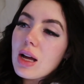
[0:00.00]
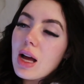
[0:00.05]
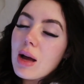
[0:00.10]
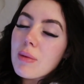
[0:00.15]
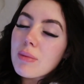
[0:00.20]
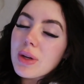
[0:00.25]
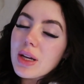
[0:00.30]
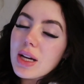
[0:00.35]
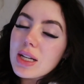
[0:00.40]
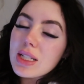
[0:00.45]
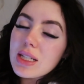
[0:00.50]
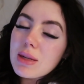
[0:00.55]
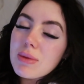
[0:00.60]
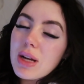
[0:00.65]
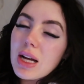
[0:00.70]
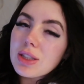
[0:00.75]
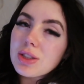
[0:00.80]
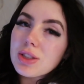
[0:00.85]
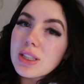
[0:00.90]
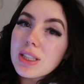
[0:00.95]
and because I'm
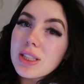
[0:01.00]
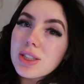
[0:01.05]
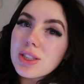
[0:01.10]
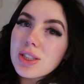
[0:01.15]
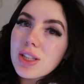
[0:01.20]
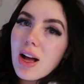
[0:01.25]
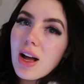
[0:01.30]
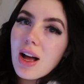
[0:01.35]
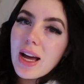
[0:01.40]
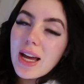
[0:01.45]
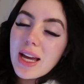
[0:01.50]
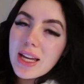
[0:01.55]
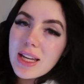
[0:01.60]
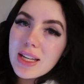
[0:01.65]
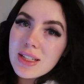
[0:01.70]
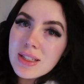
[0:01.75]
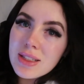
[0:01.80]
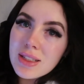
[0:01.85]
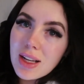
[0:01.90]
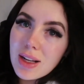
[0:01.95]
naturally
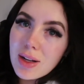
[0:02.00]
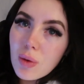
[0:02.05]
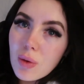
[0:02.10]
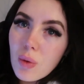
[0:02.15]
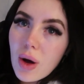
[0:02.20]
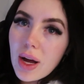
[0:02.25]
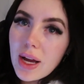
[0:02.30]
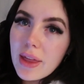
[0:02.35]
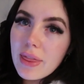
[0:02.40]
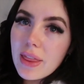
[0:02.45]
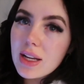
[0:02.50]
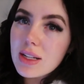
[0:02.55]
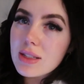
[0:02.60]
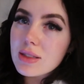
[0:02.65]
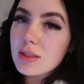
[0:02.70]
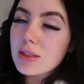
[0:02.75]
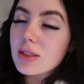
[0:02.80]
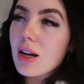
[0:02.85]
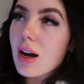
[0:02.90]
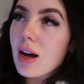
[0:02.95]
shy and quiet that
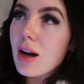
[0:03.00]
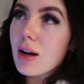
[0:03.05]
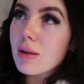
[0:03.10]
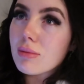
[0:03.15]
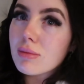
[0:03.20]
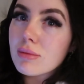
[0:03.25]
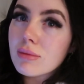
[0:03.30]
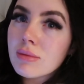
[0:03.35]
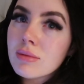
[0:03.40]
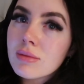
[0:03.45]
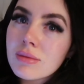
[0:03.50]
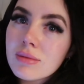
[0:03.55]
doesn't come